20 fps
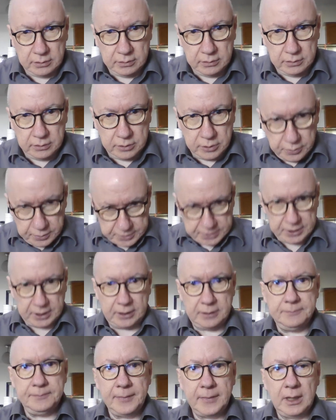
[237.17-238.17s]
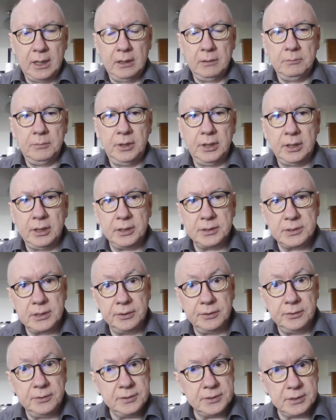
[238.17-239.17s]
Lucy, because
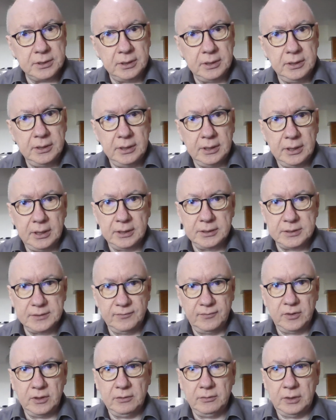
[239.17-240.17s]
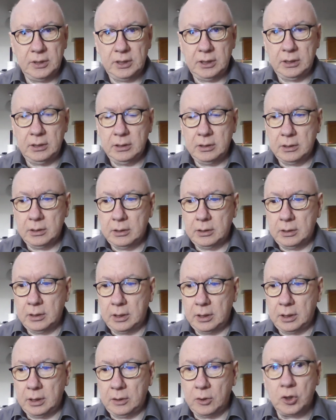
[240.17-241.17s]
Lucy is very
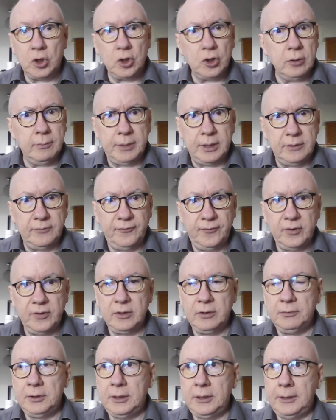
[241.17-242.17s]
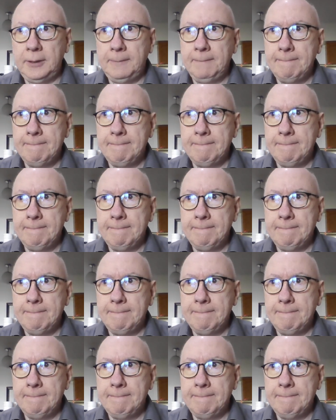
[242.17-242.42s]
urban, very